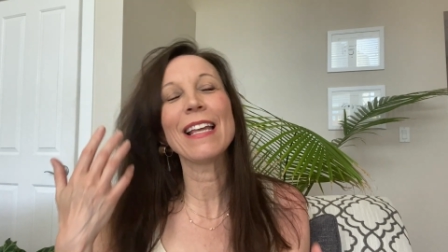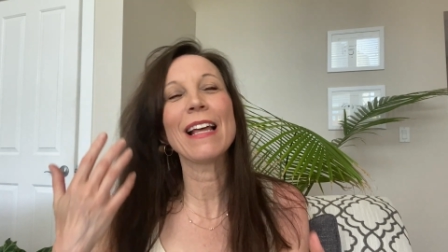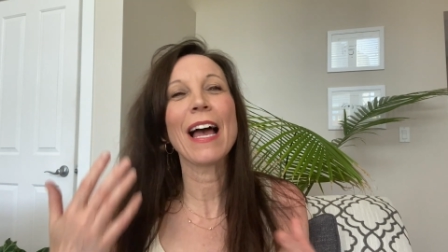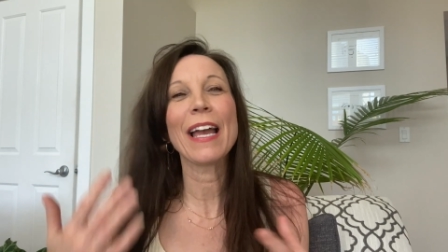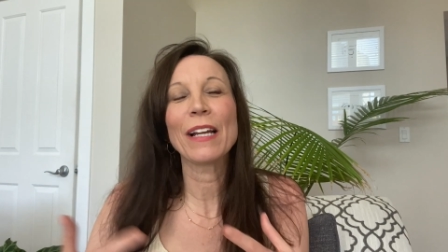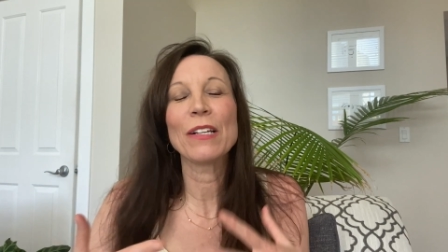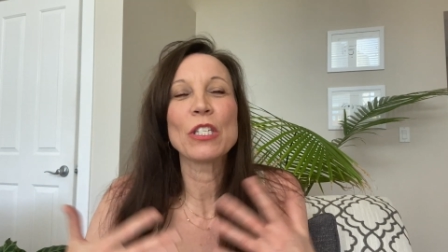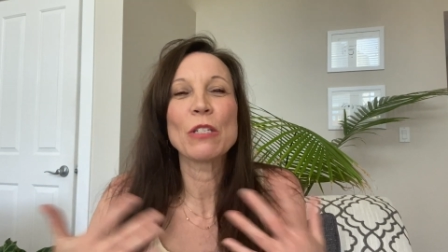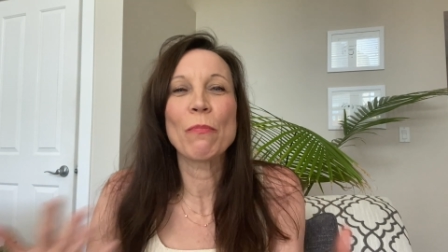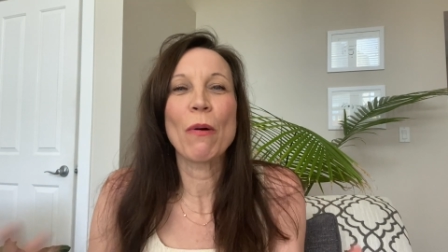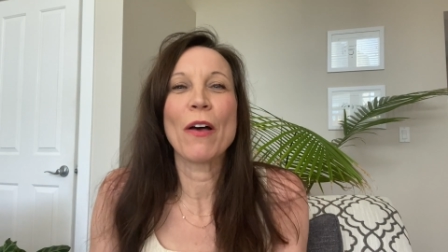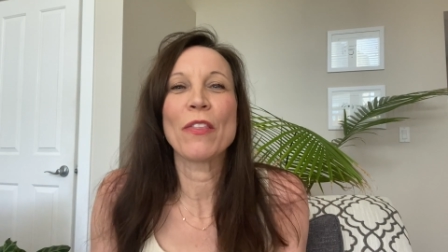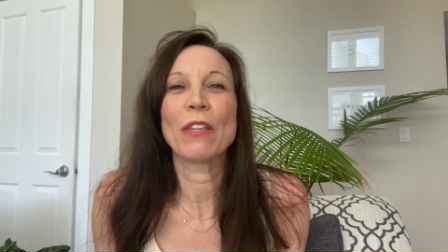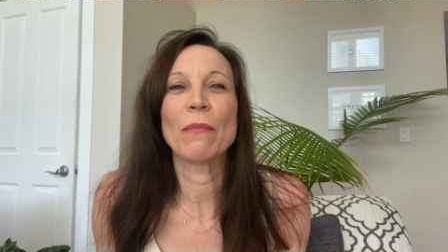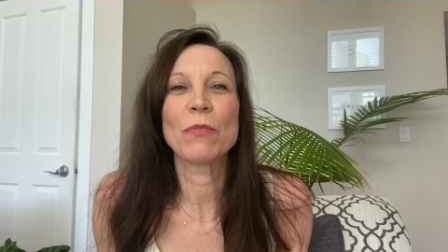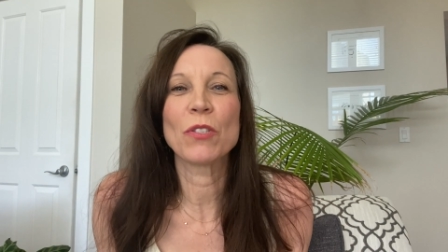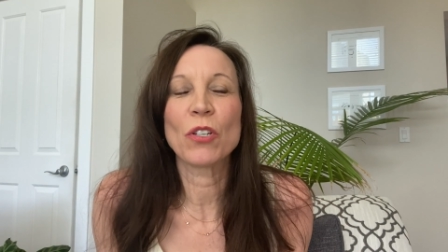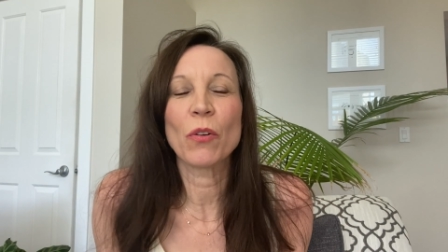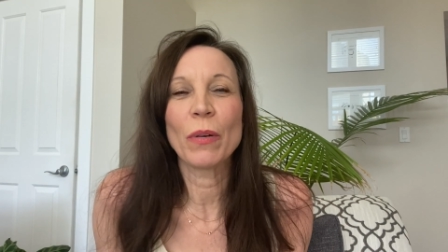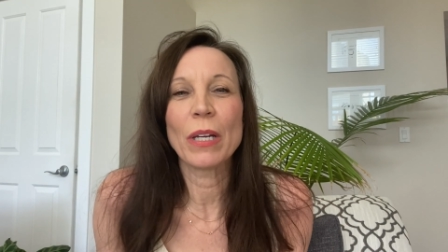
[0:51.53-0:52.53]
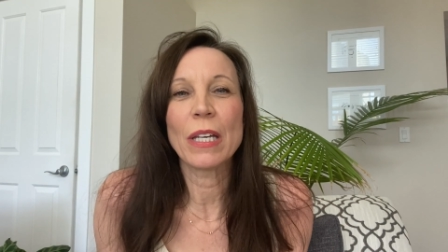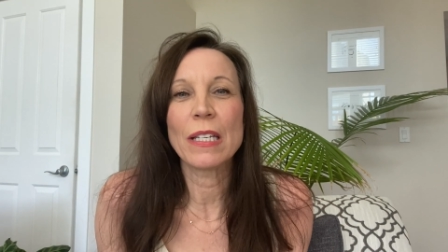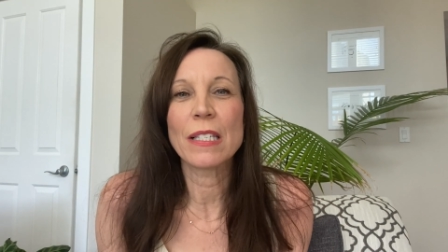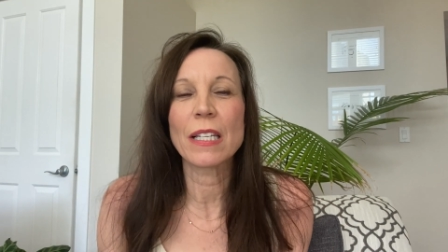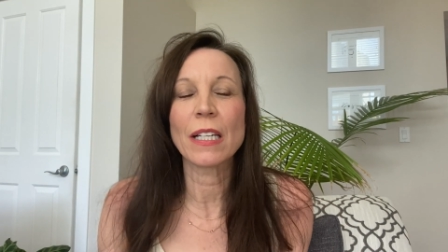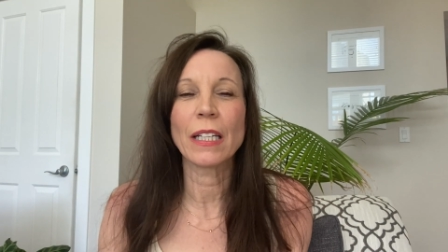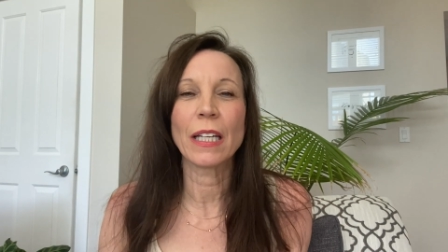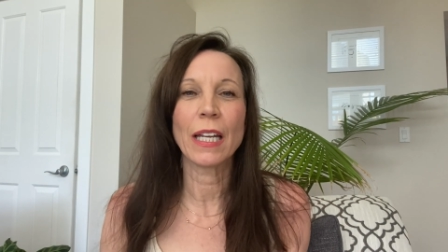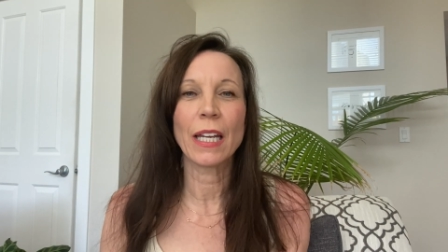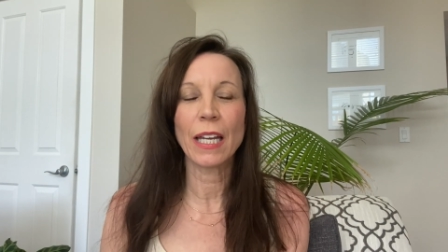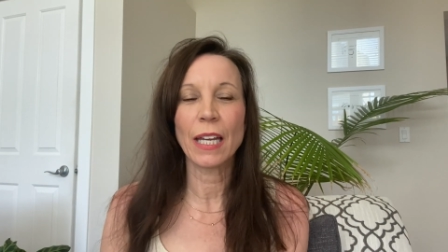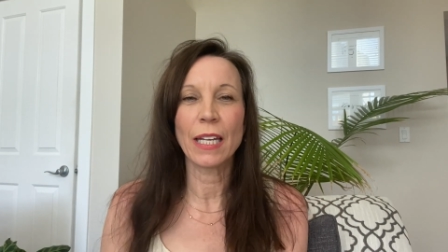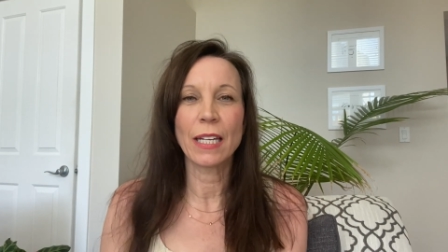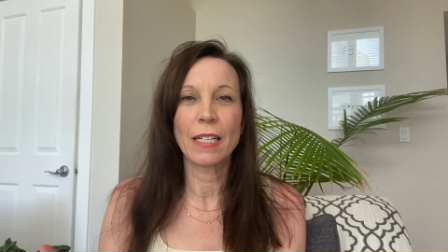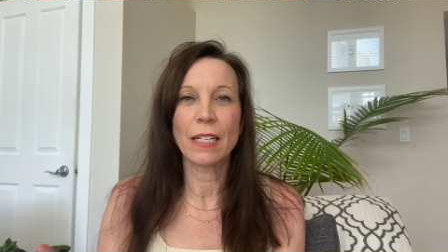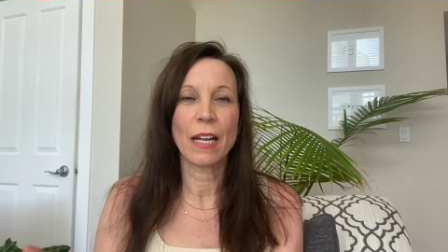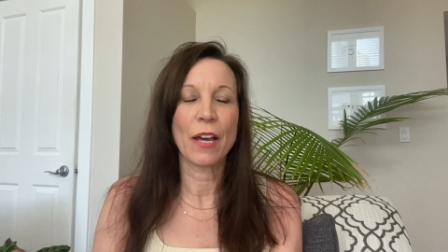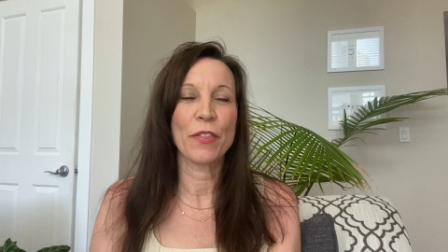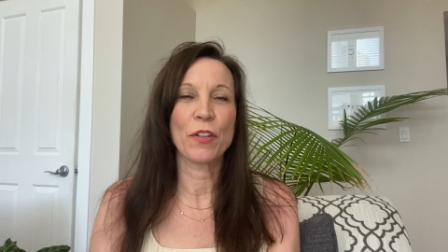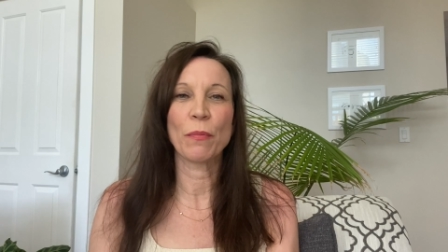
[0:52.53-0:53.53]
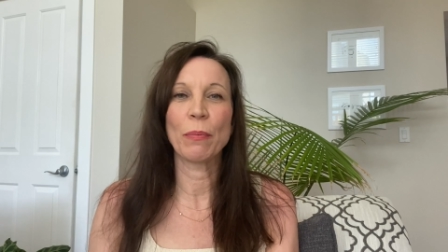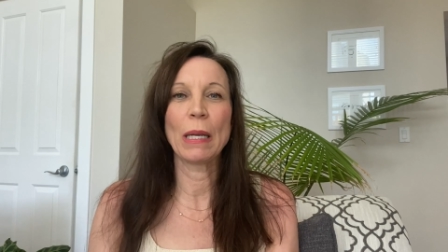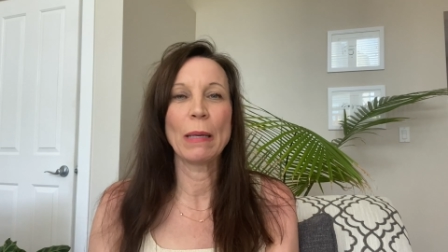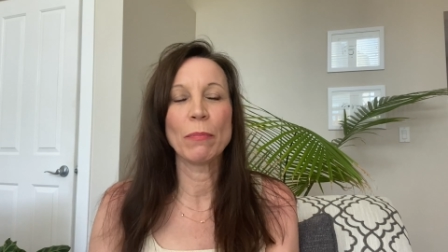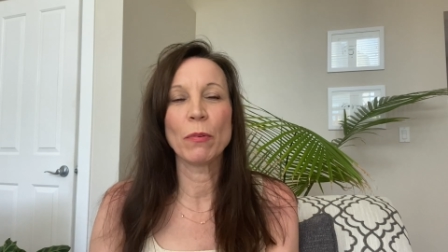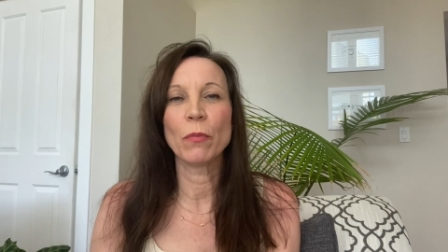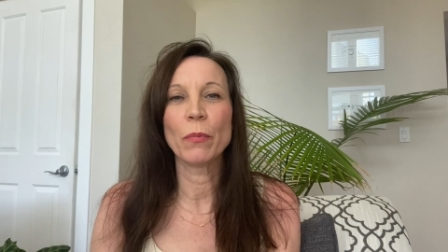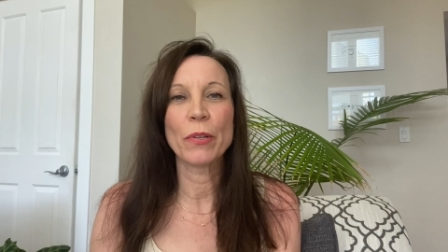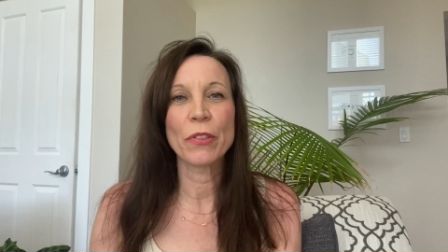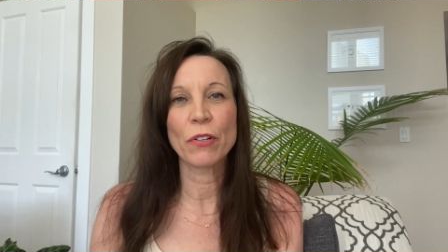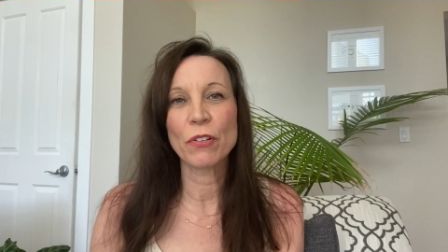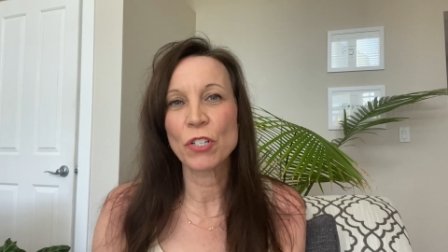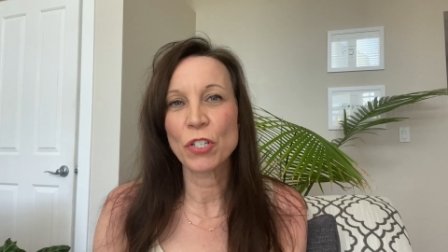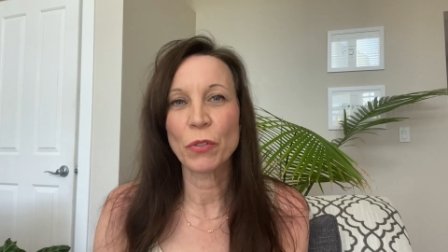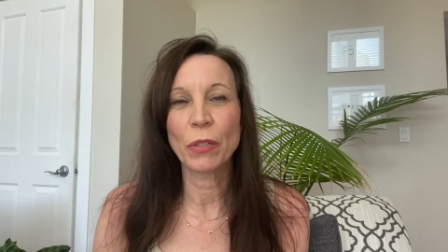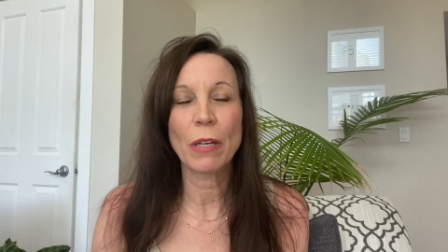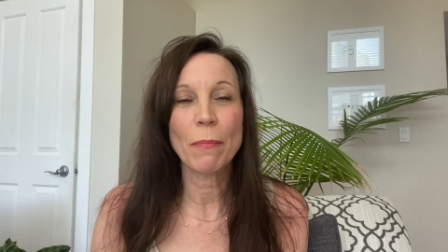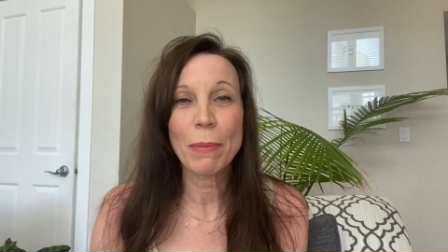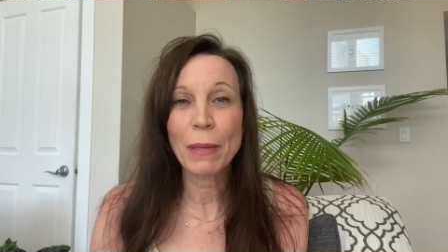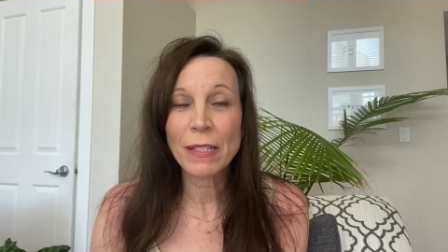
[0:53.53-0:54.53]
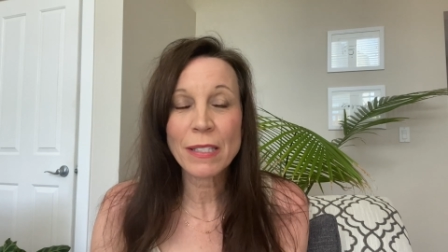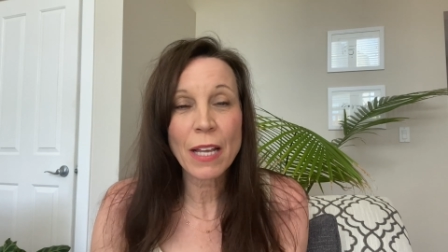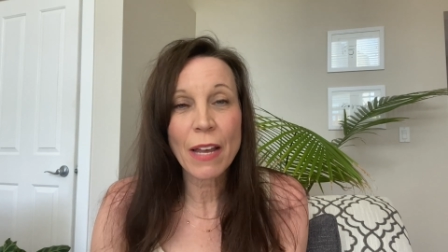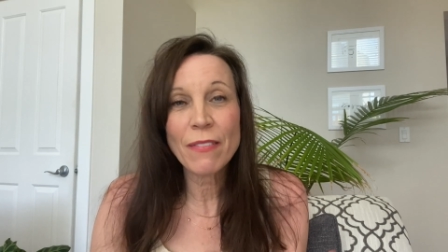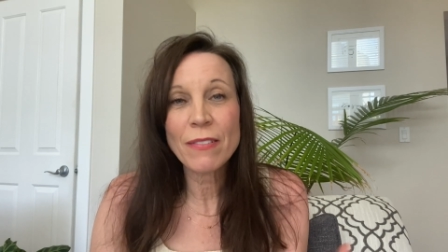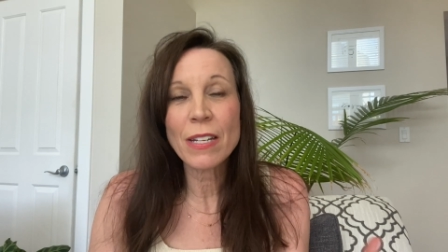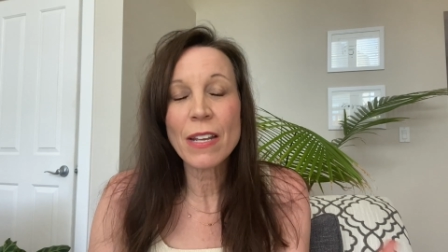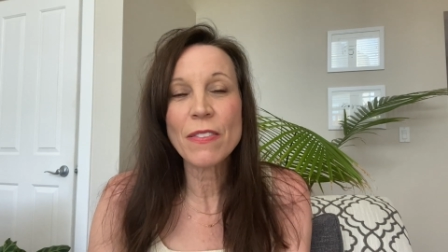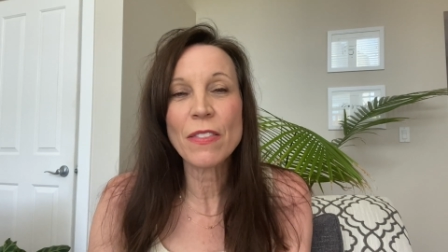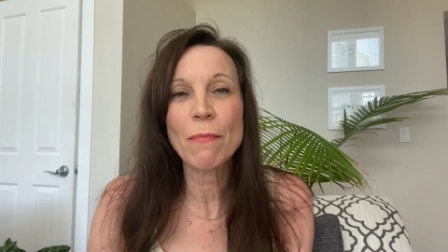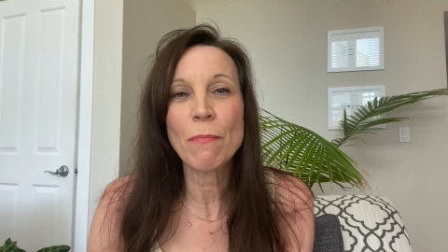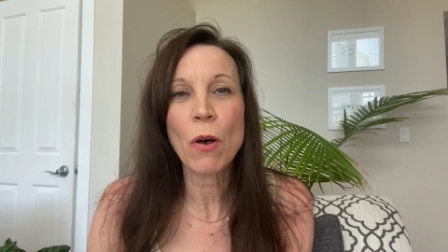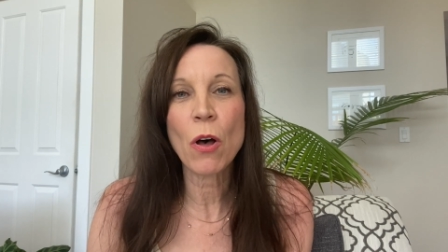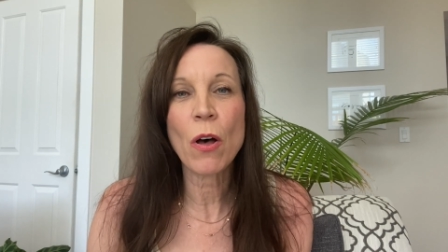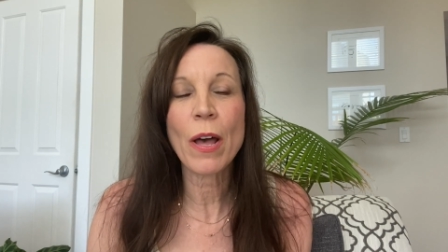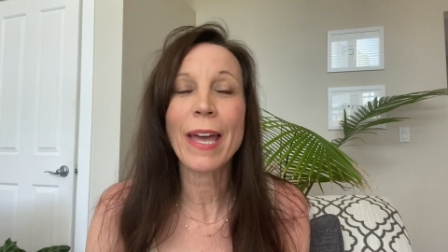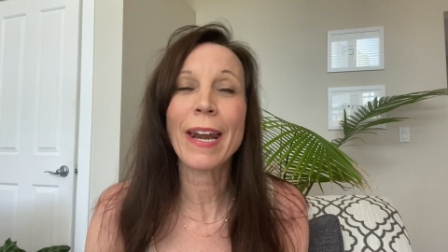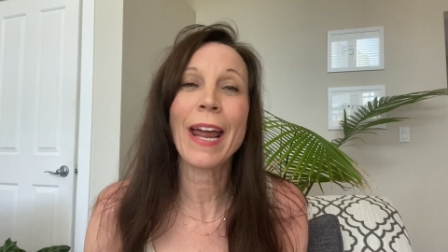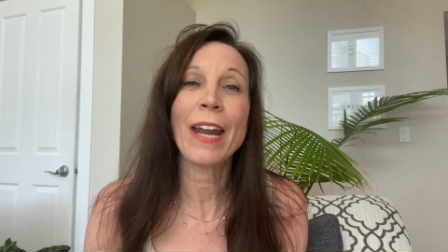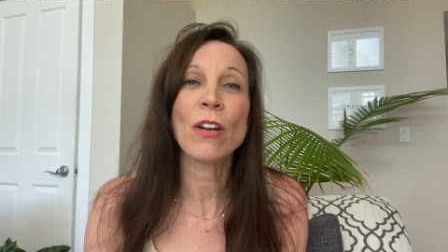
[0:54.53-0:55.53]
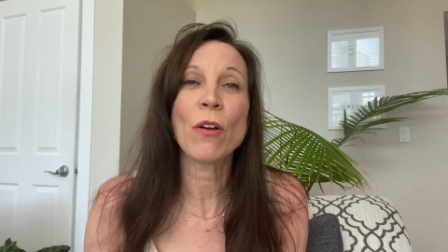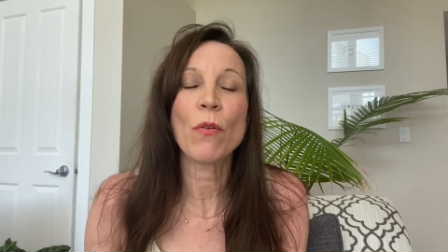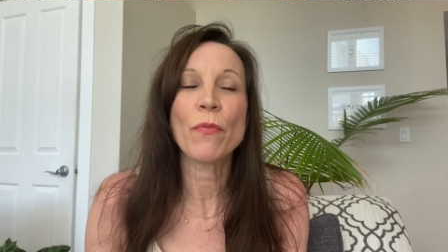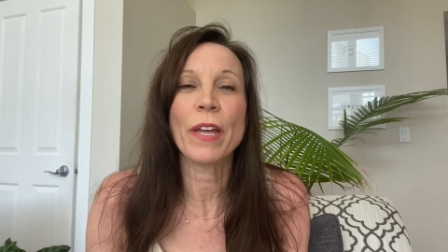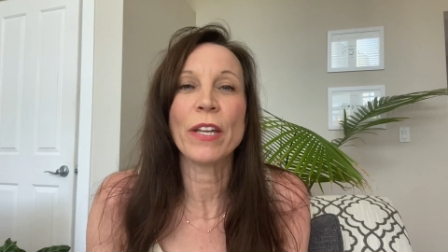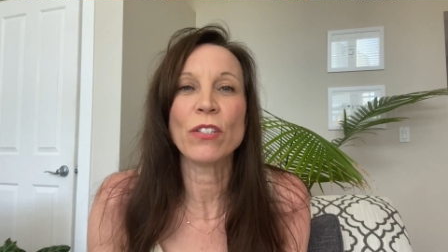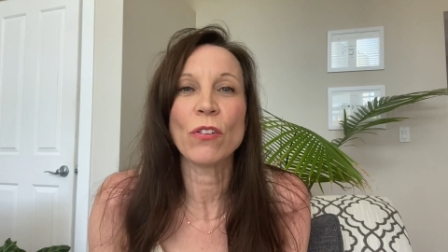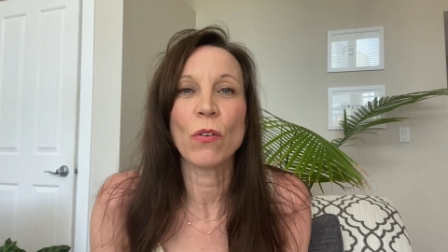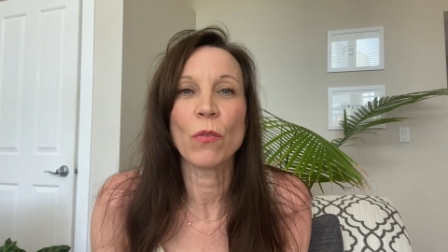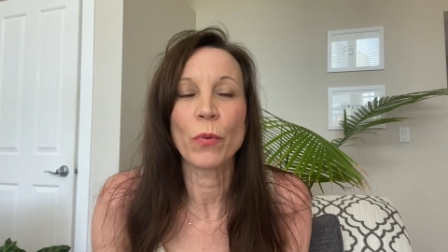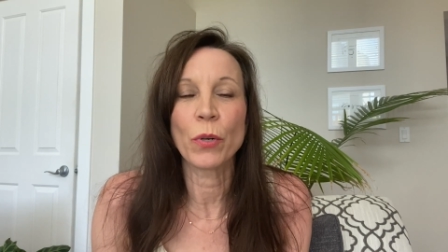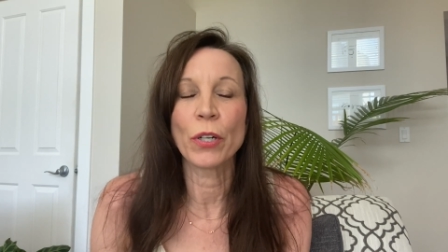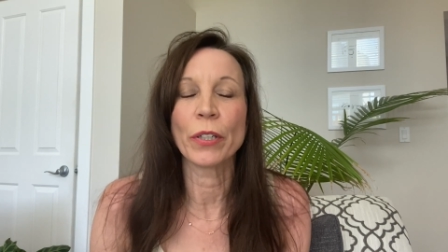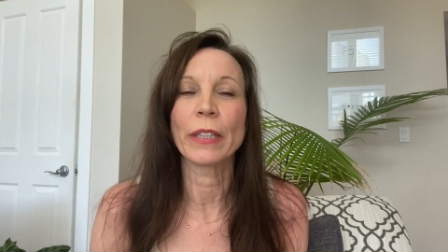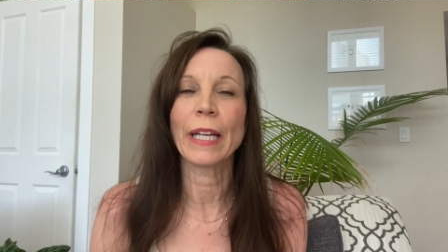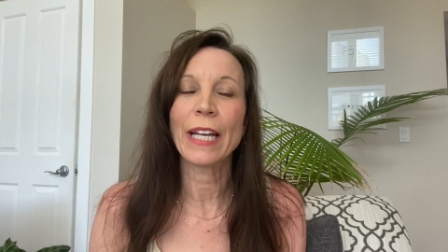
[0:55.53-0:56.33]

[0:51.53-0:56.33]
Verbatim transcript: I can spot them so easily in other people when they're doing it because I did them all and I know they don't work.